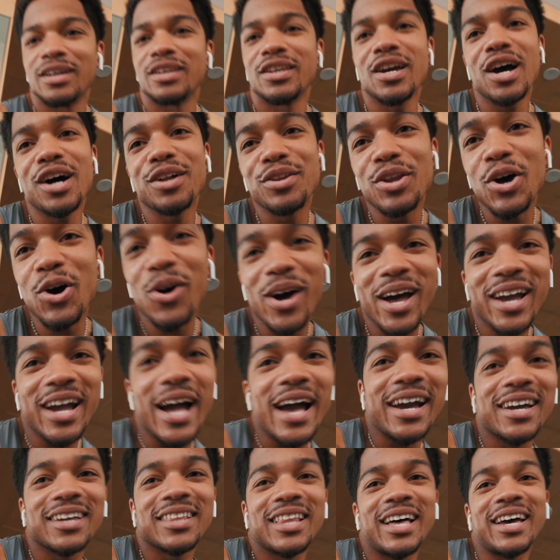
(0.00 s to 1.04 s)
Y'all know I,
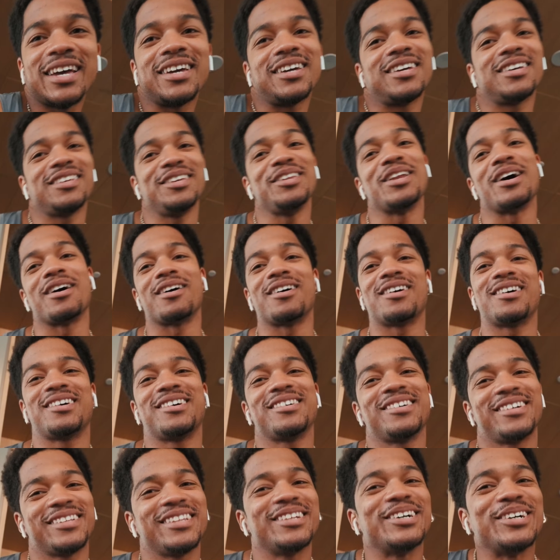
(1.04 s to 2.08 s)
I could like, you know,
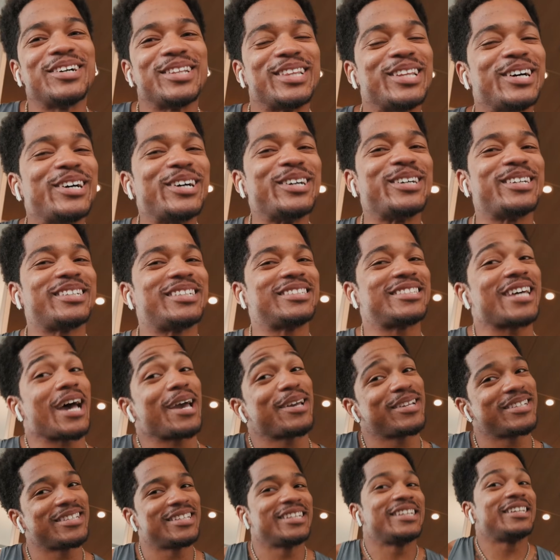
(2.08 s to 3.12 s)
little, little
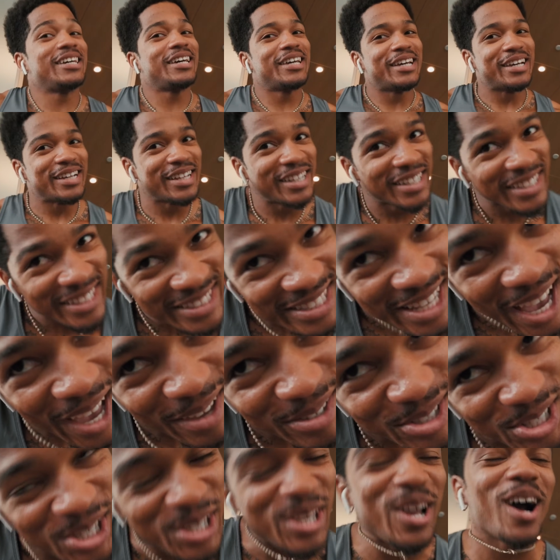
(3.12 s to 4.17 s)
tight, tight shit.